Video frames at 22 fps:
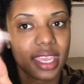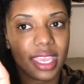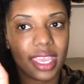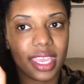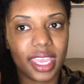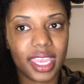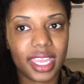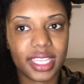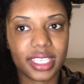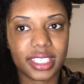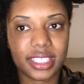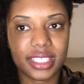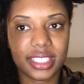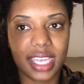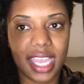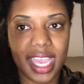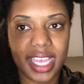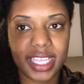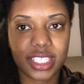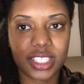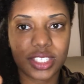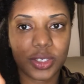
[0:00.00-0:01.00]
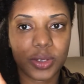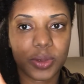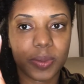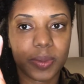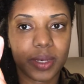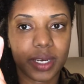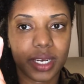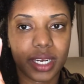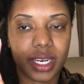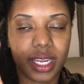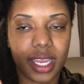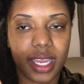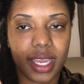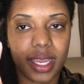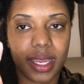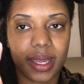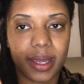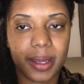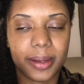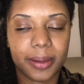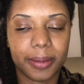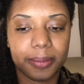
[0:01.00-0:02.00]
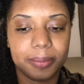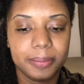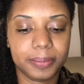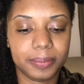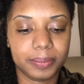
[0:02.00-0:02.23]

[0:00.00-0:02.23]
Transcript: It's not super,